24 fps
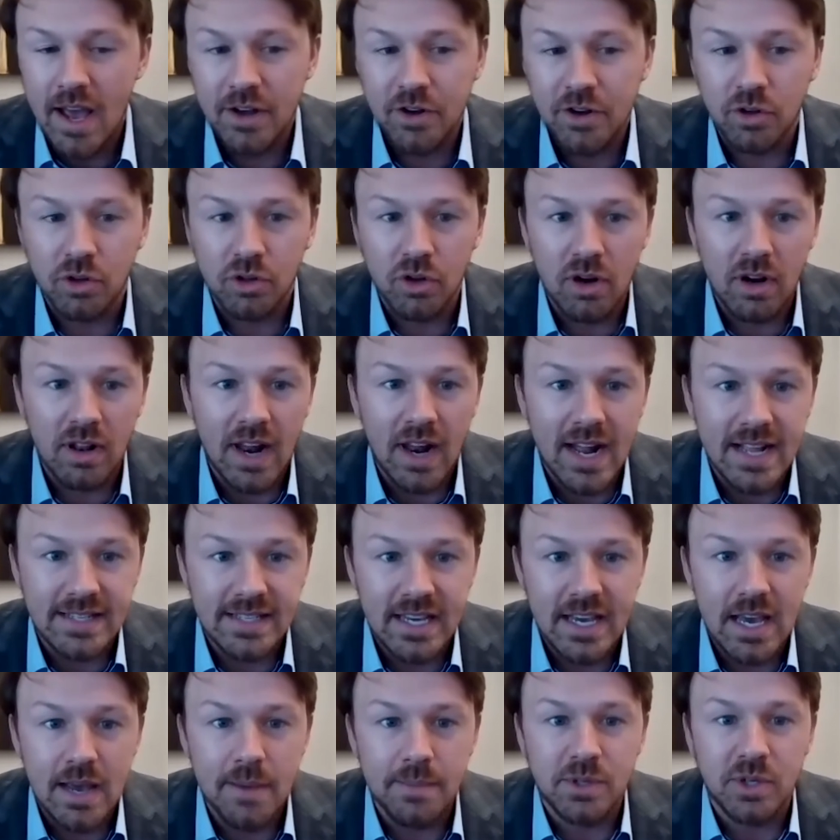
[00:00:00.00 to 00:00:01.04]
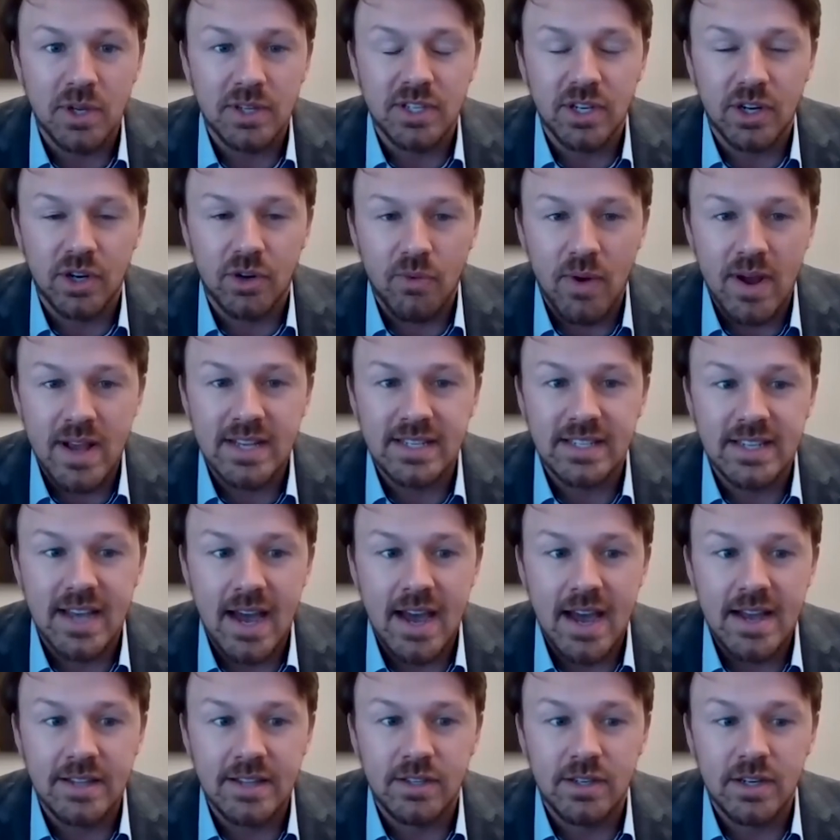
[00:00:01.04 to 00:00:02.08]
and you'll learn a lot of tips. So it's a great
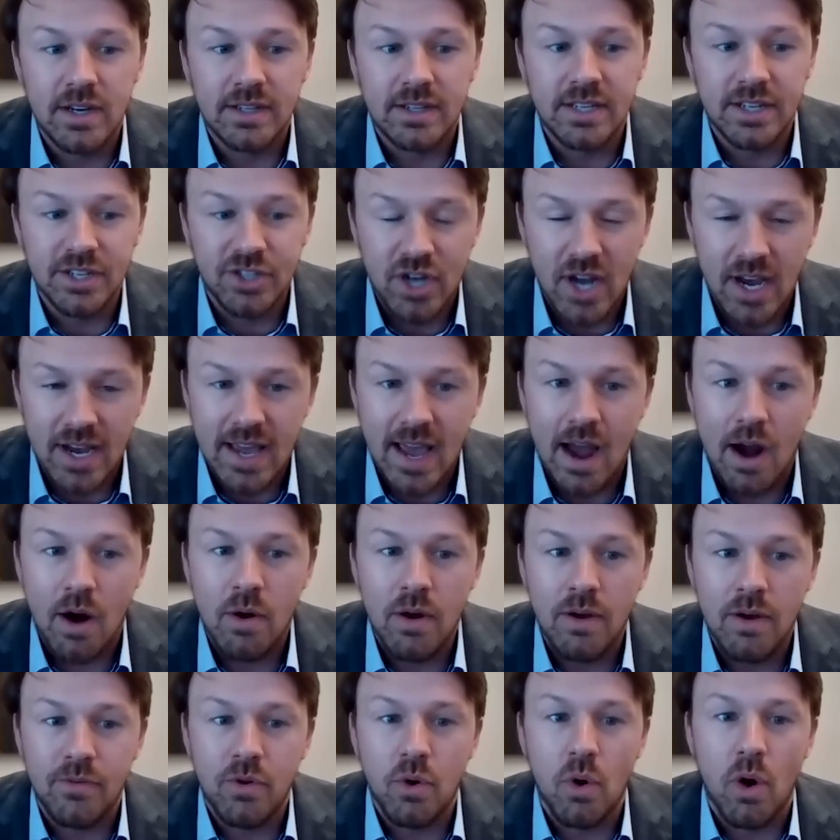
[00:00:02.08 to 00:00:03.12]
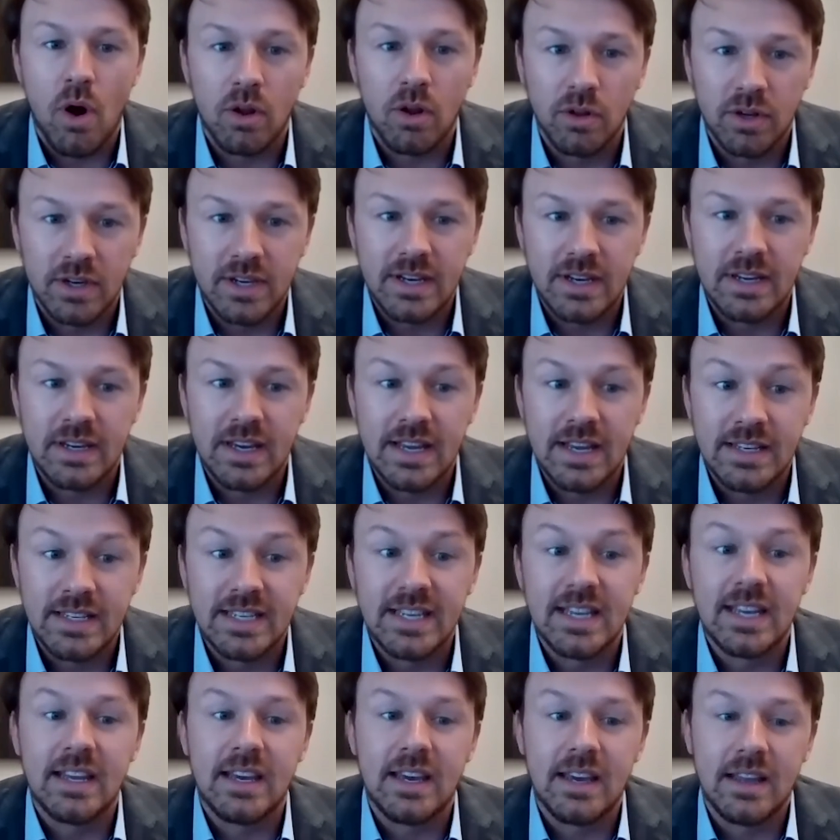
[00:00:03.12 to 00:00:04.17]
site to check out if you are looking into
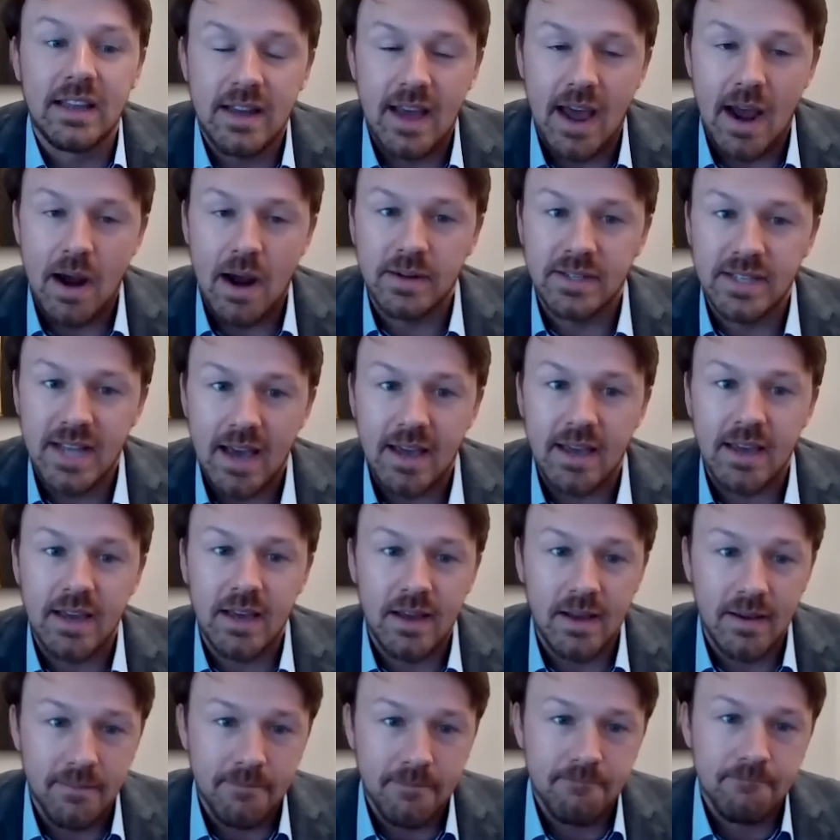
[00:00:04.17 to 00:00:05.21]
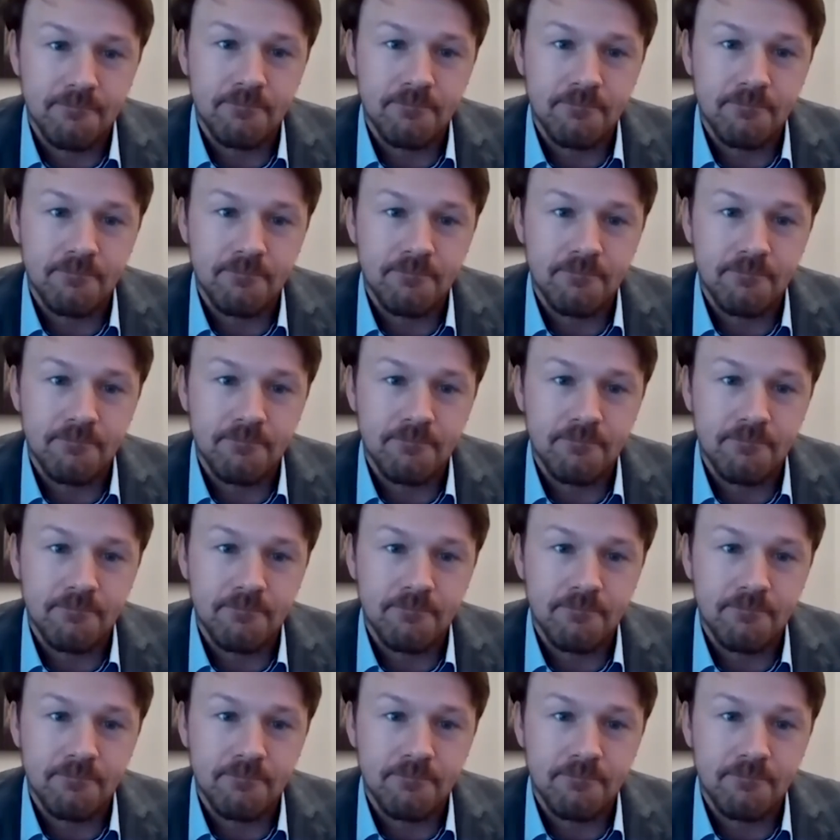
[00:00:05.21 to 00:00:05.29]
getting into house hacking.